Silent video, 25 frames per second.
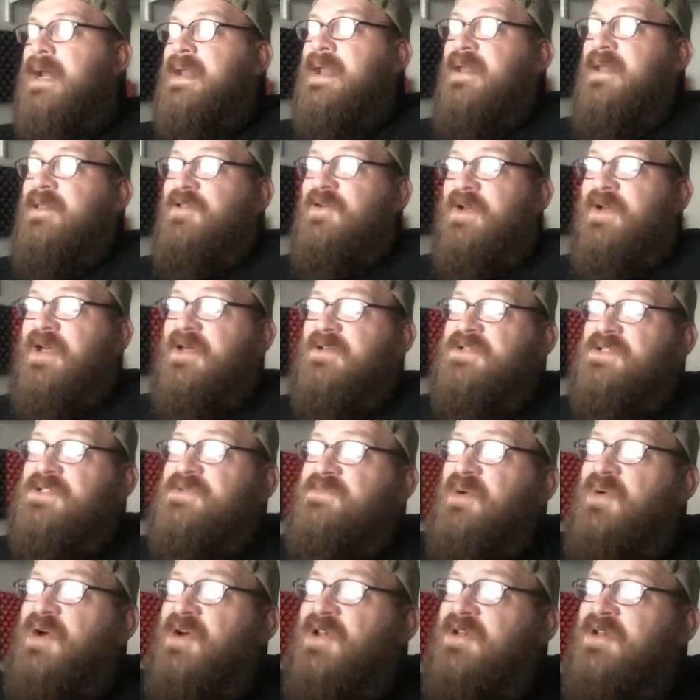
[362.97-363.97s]
Now look how
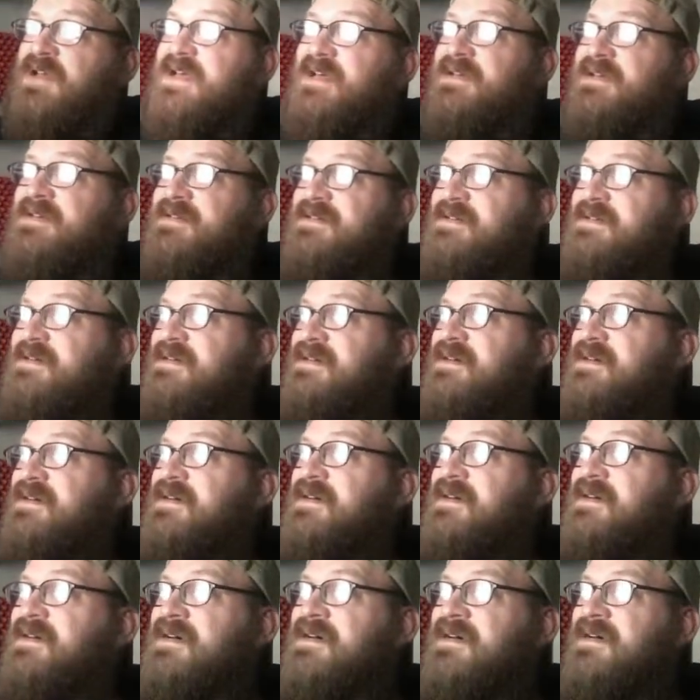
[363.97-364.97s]
small he is.
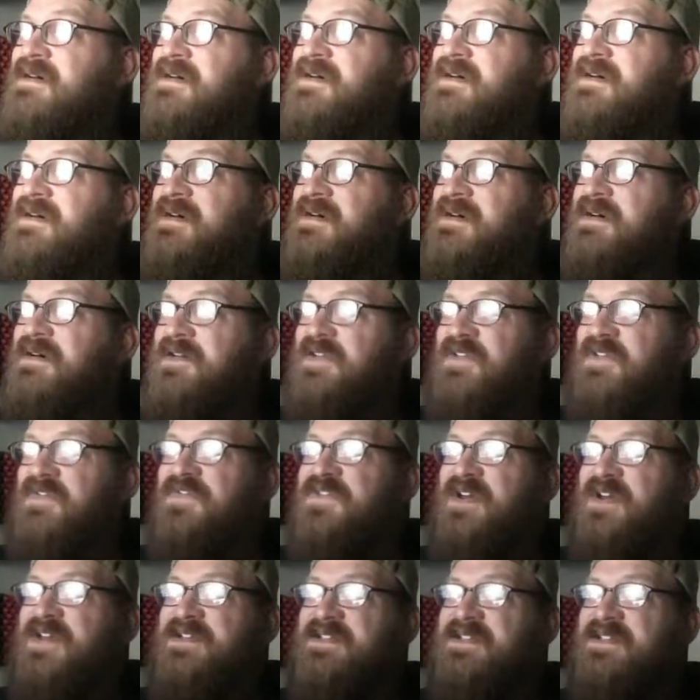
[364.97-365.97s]
His
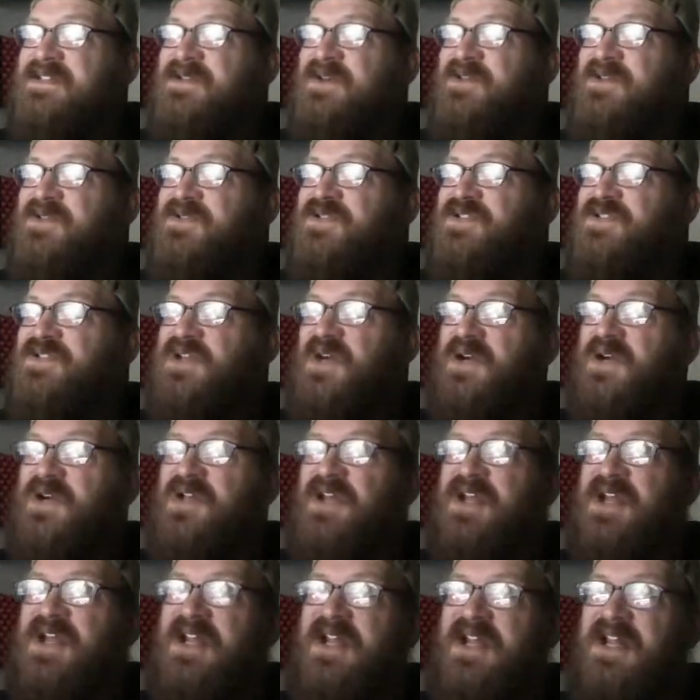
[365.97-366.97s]
face is all
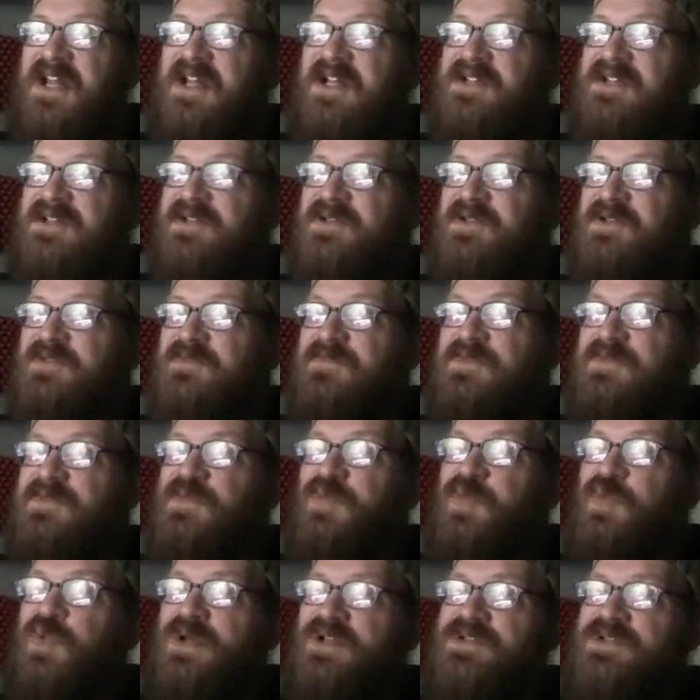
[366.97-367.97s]
sunken in, and his little
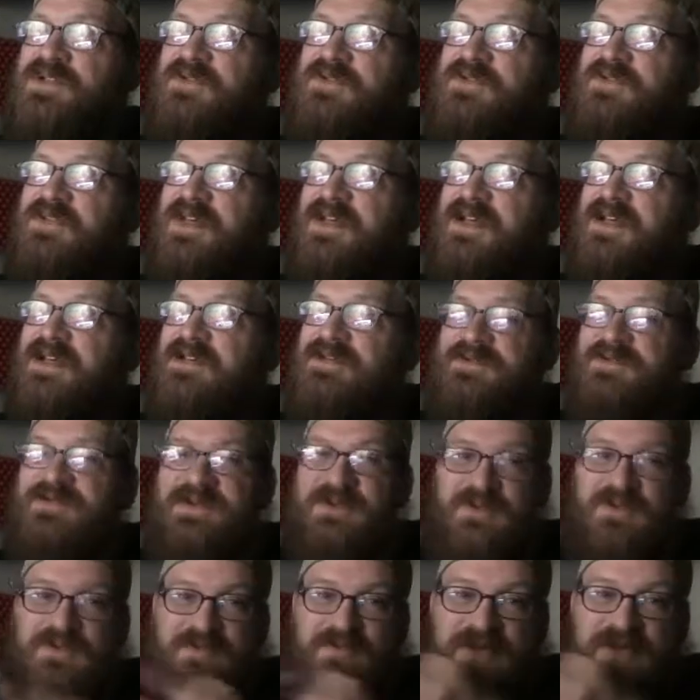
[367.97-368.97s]
whisker things, or his
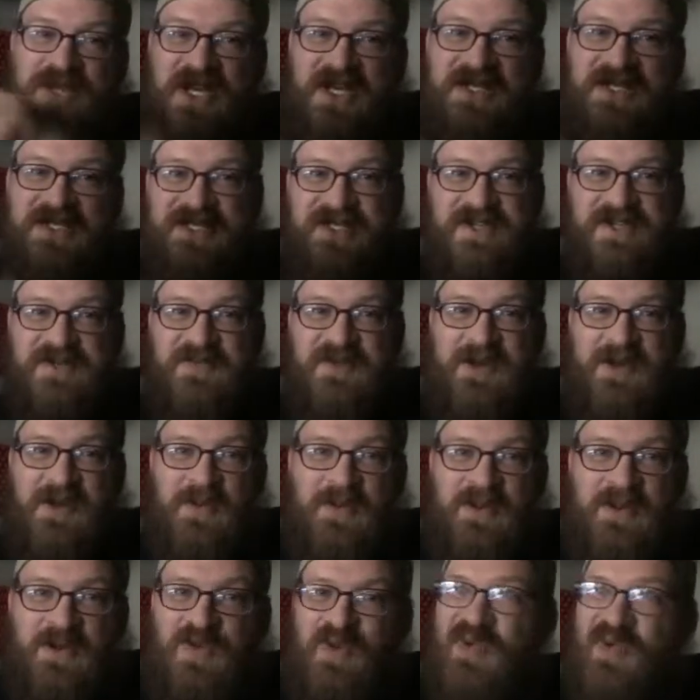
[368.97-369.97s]
little tusks have
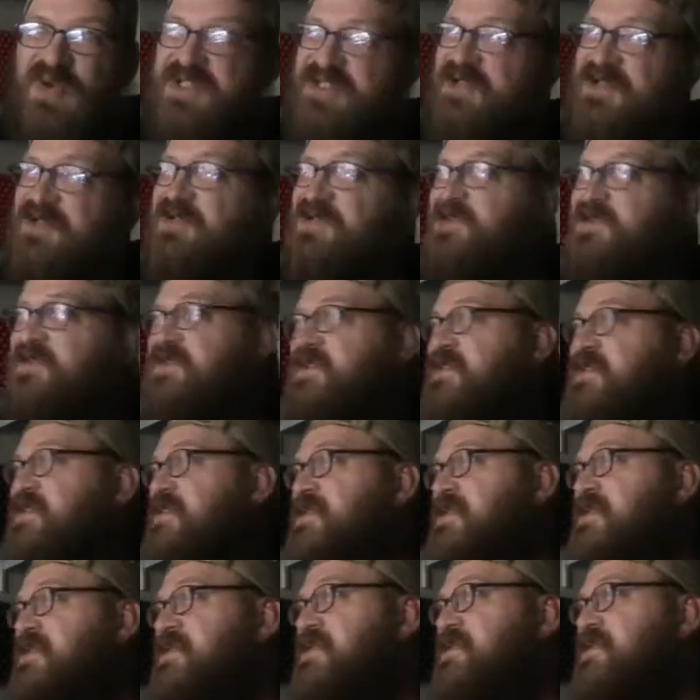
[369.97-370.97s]
become little whiskers.
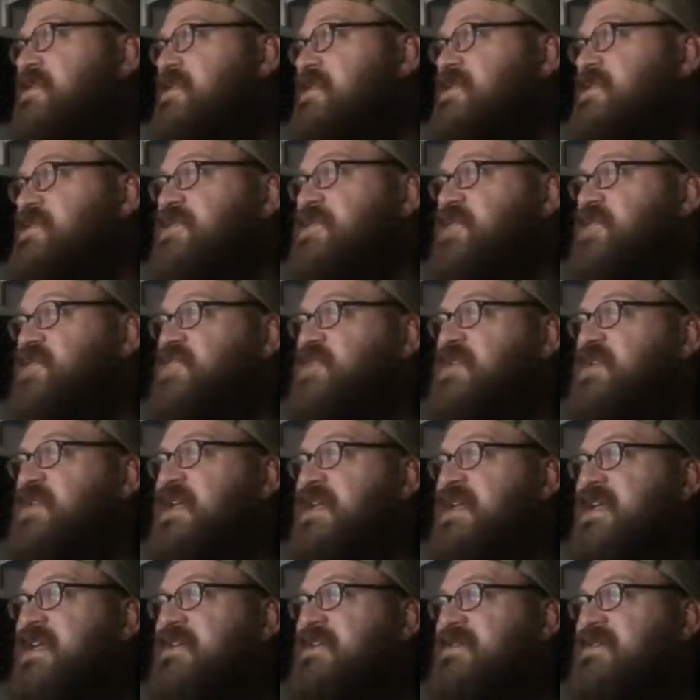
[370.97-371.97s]
So it's
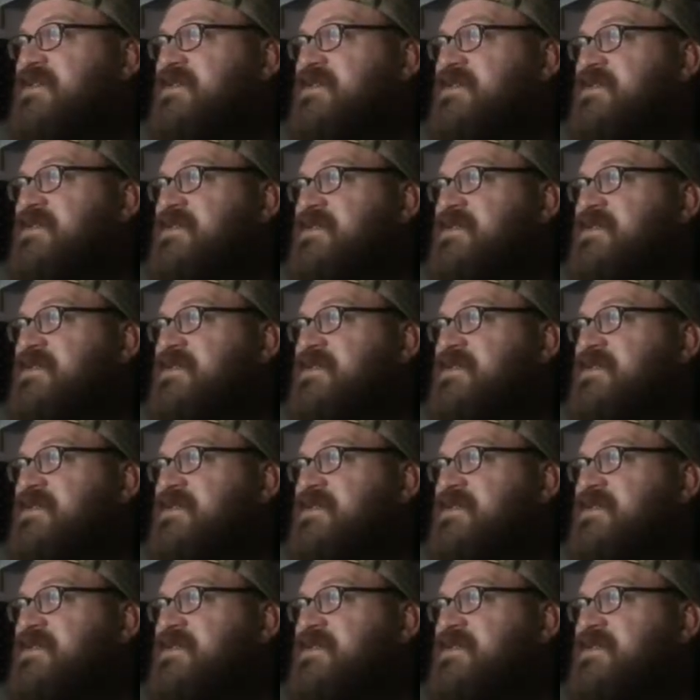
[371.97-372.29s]
ridiculous.